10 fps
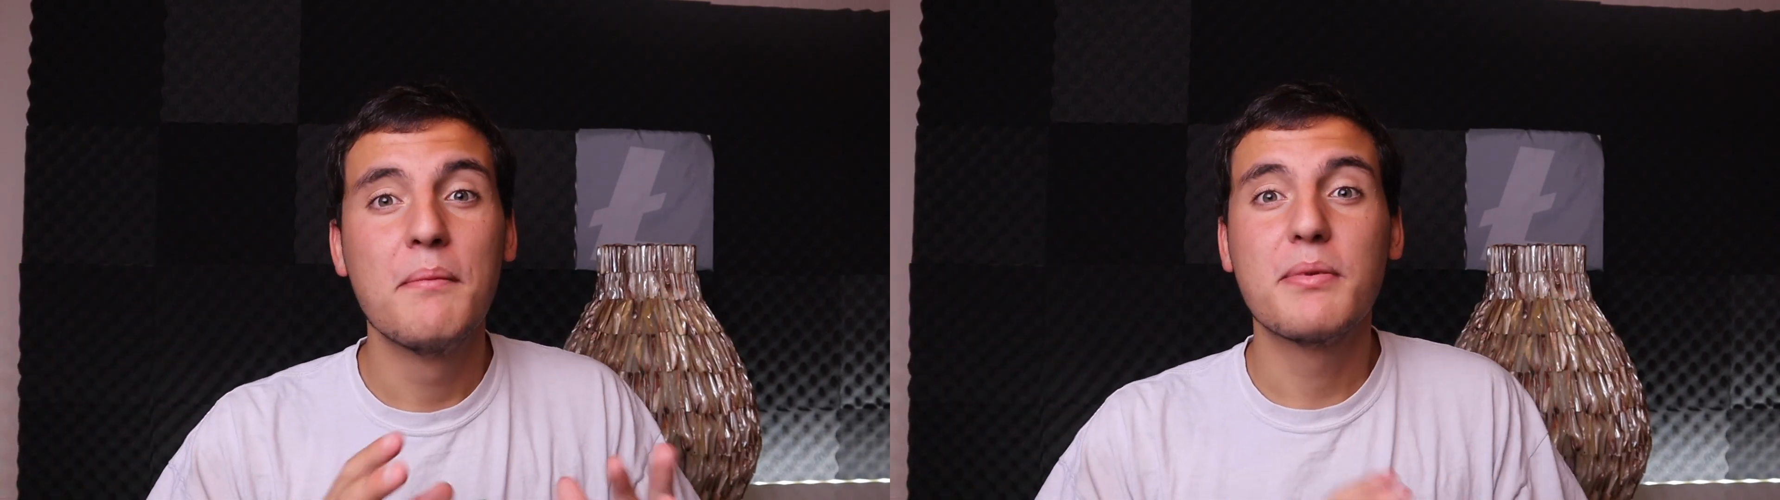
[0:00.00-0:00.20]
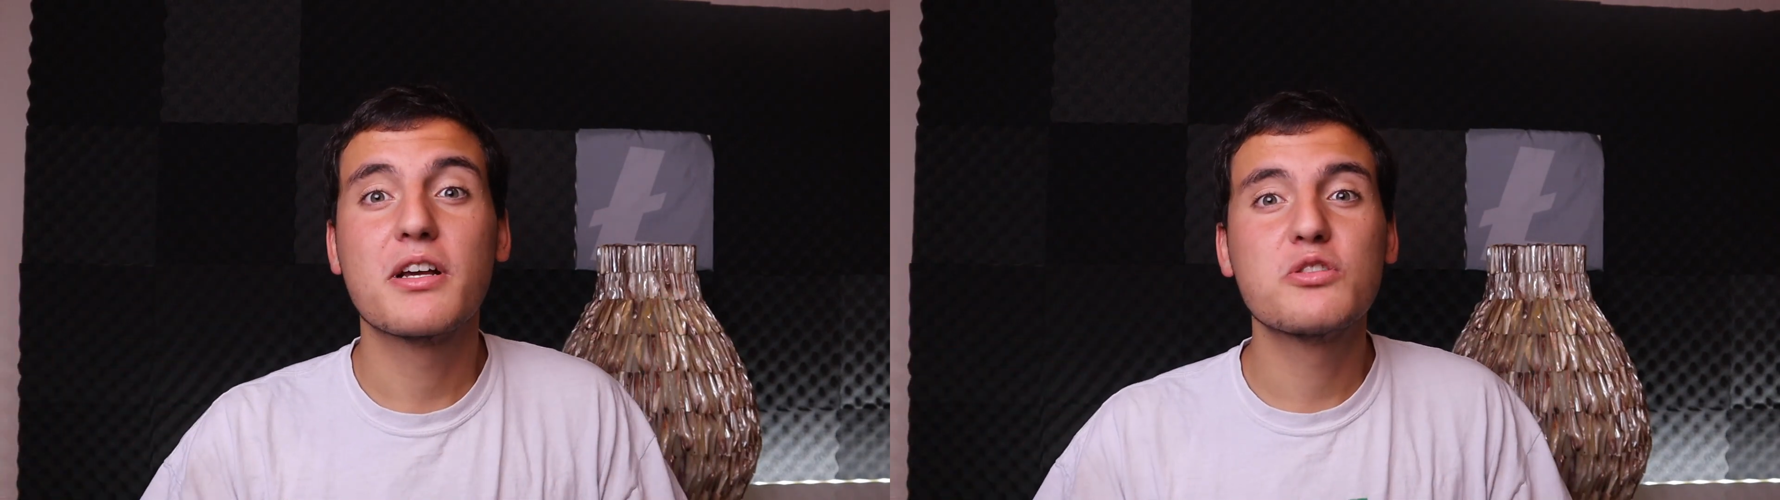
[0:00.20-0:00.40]

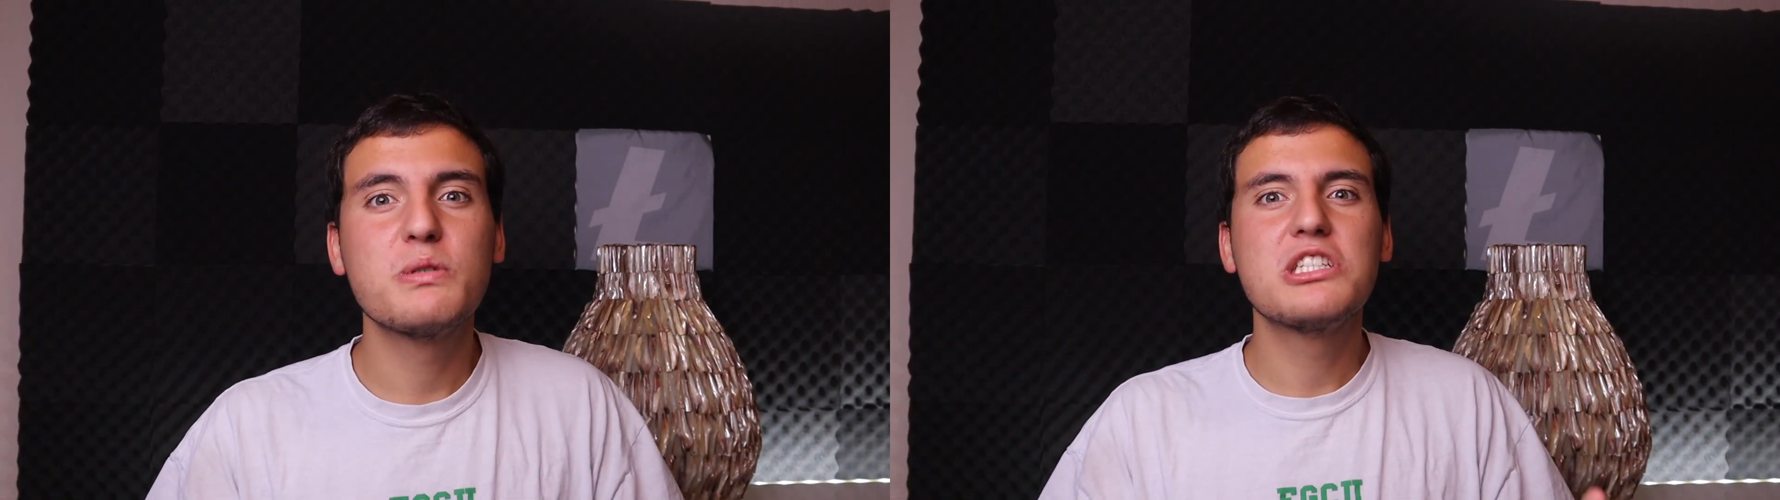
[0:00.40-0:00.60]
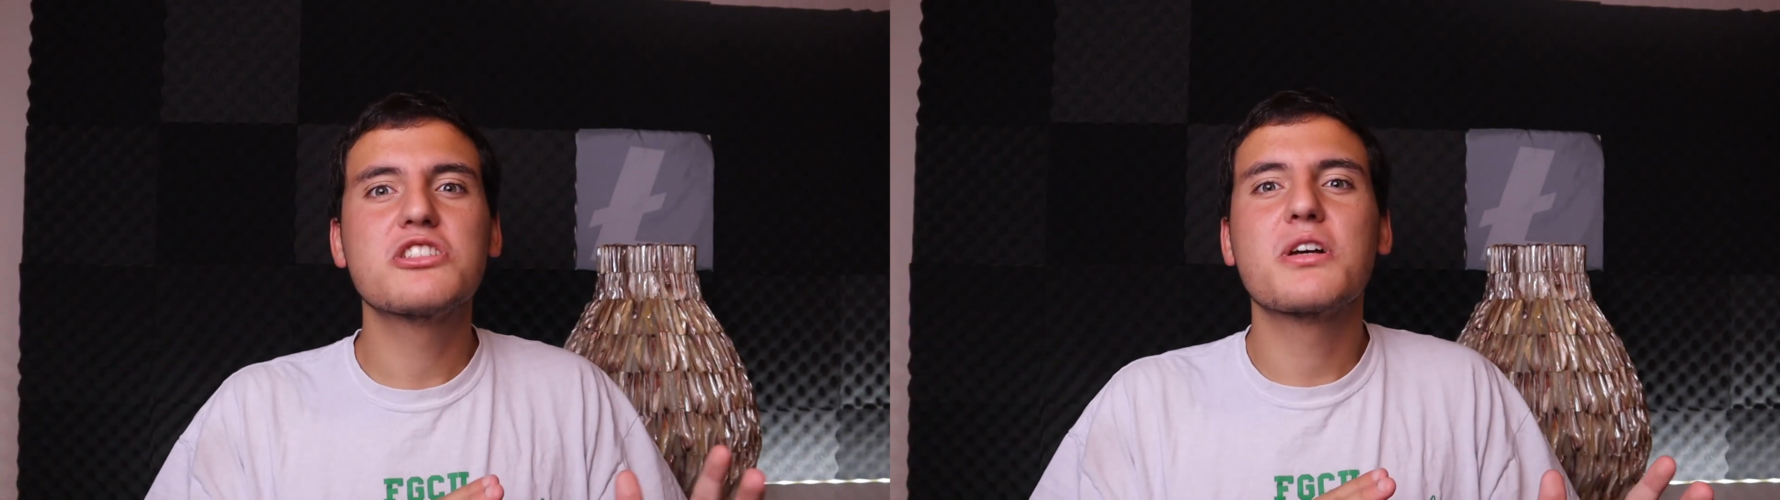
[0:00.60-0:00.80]
because we
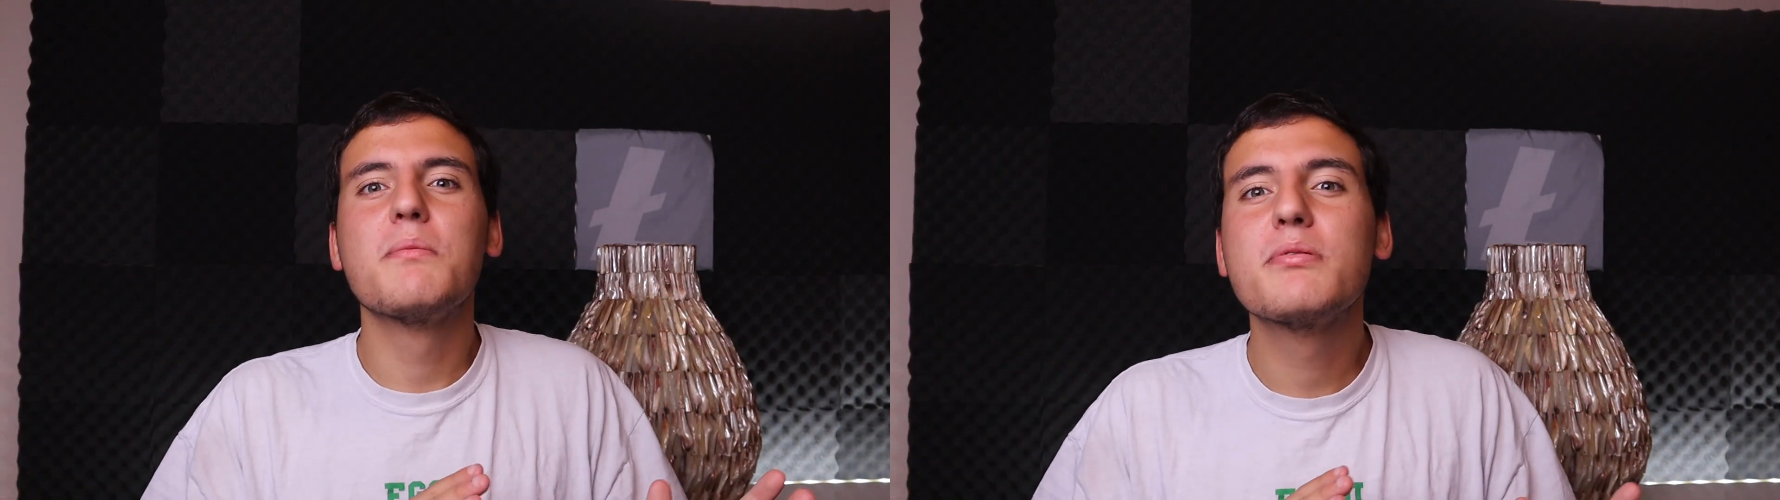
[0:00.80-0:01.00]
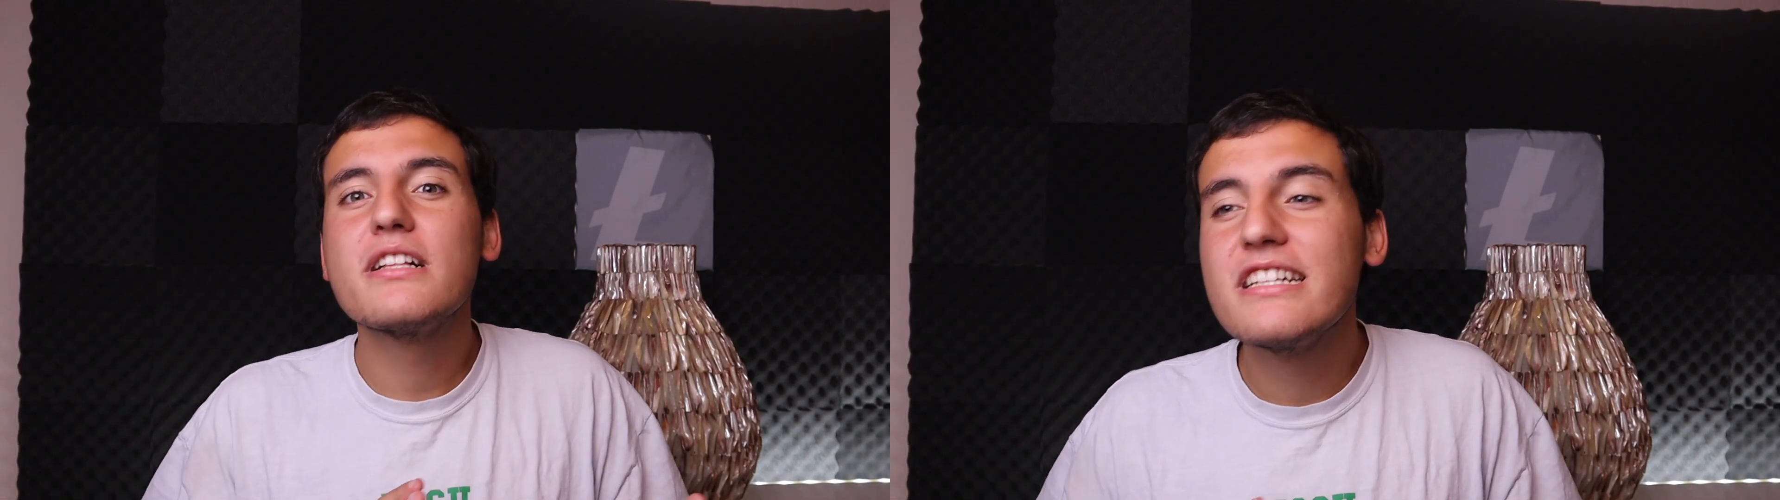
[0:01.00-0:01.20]
just
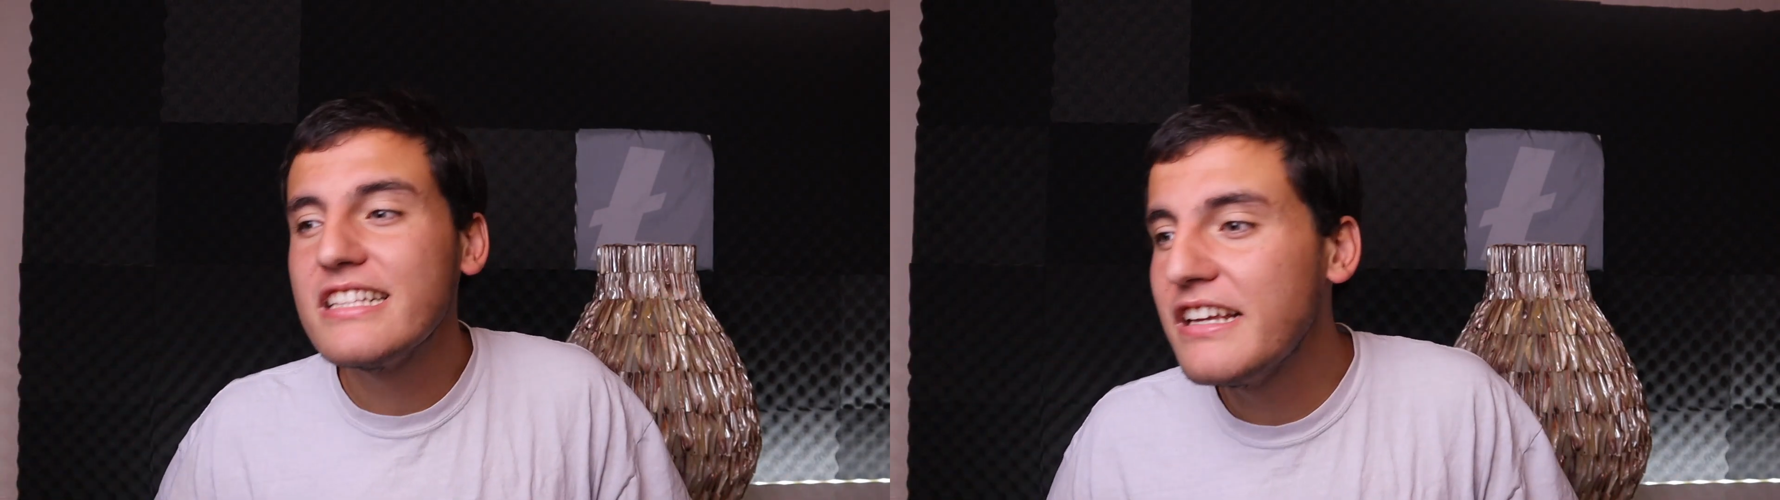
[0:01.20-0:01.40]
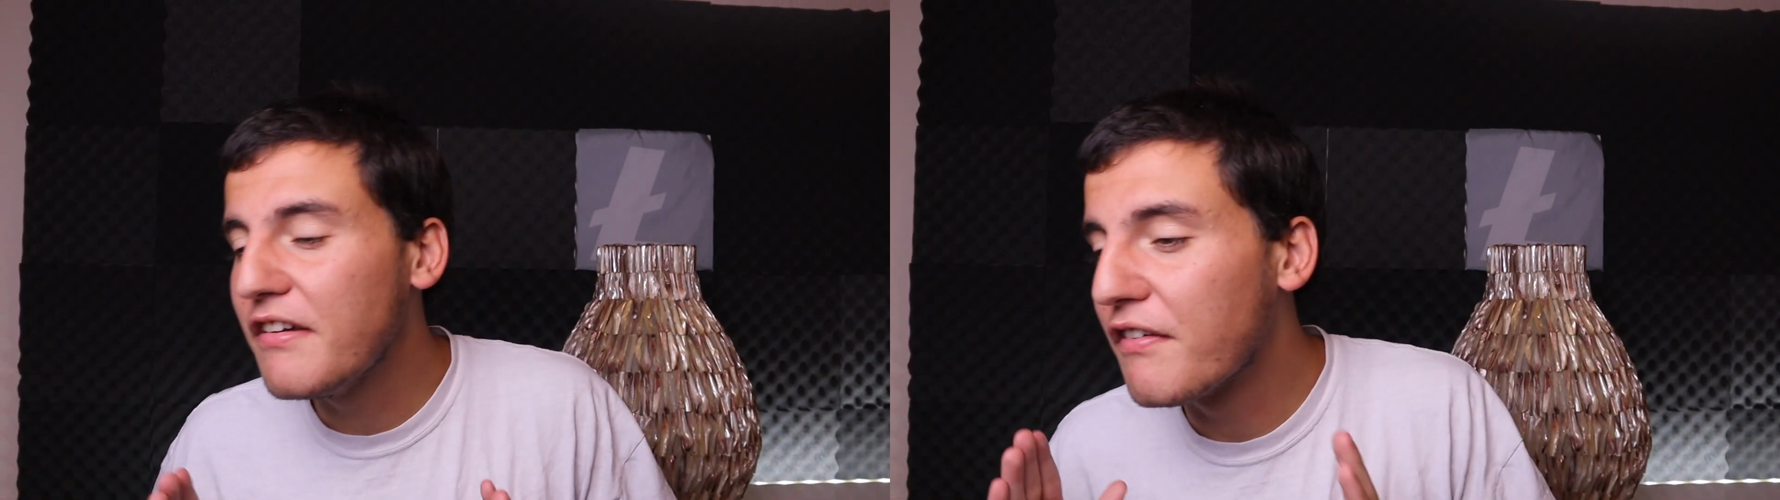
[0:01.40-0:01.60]
completely